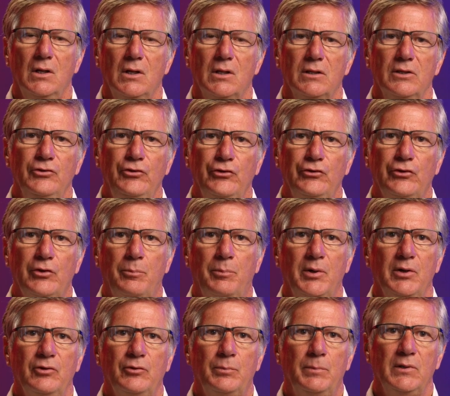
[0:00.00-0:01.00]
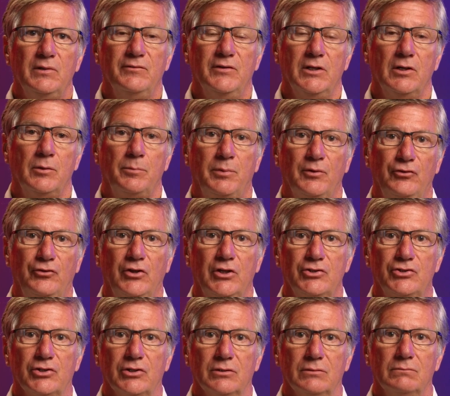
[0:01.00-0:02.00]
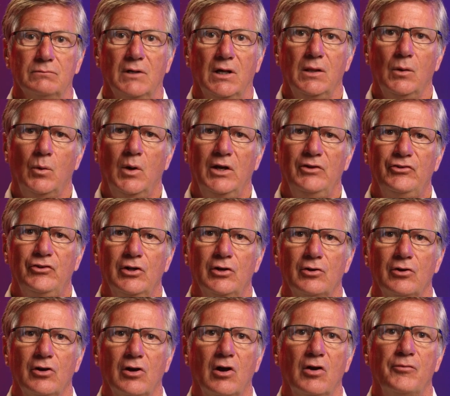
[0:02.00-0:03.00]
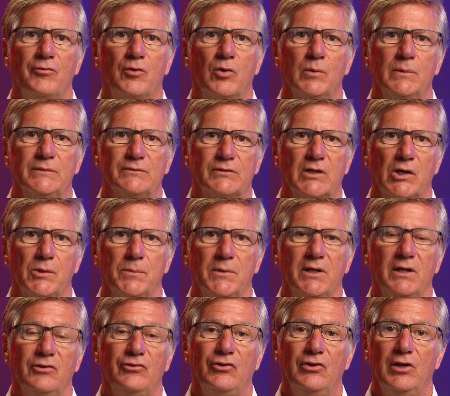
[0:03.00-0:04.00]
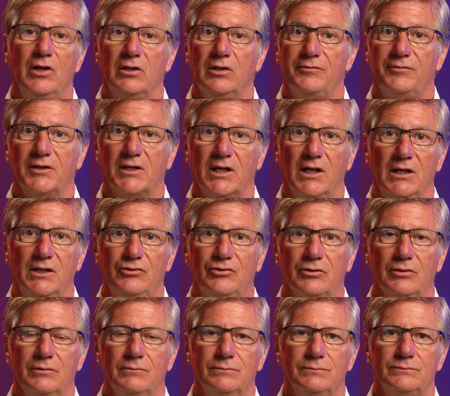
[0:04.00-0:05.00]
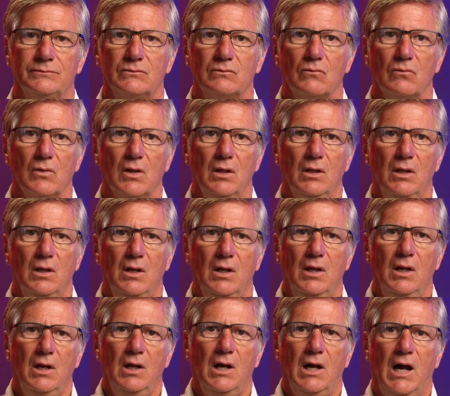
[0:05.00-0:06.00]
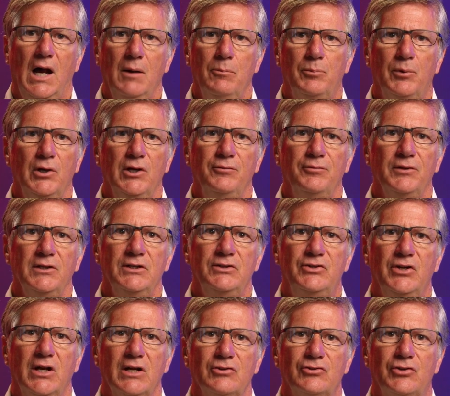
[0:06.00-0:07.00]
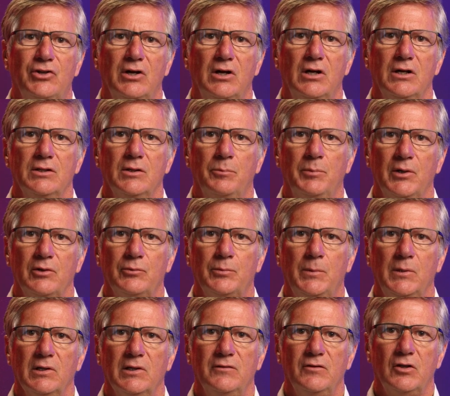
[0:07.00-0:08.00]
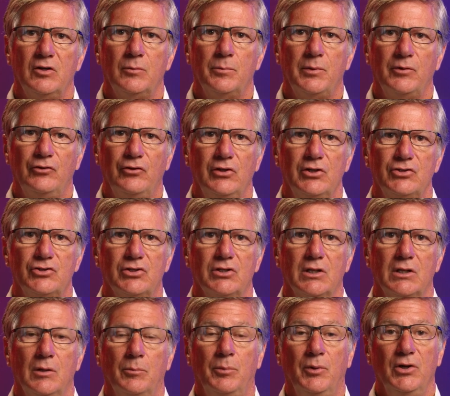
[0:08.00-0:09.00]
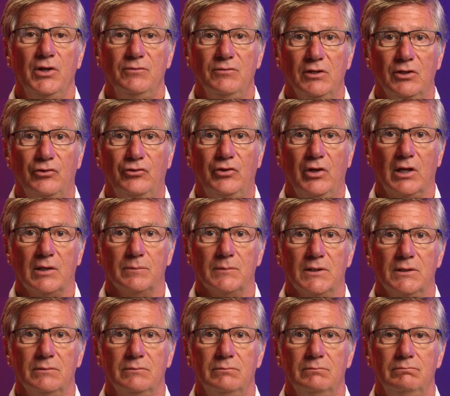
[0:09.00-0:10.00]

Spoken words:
This is the principle of interposition, otherwise known in our form of government as nullification. I briefly touched on the principle of interposition in a previous segment.